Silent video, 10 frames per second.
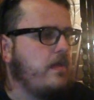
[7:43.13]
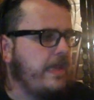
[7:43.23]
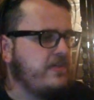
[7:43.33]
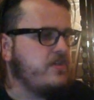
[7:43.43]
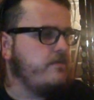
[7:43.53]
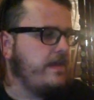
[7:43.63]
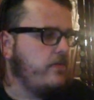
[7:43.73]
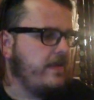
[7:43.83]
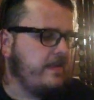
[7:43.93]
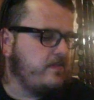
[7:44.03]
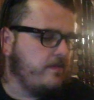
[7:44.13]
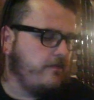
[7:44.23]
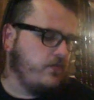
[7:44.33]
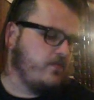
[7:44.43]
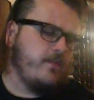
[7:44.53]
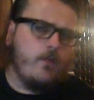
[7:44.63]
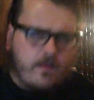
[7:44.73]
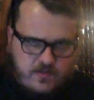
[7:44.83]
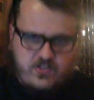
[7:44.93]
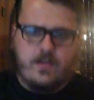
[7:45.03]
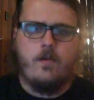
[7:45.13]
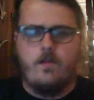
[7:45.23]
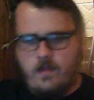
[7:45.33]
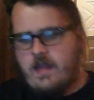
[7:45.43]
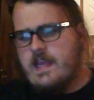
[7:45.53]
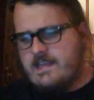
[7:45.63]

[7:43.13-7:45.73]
collection videos like this in the future, as well as general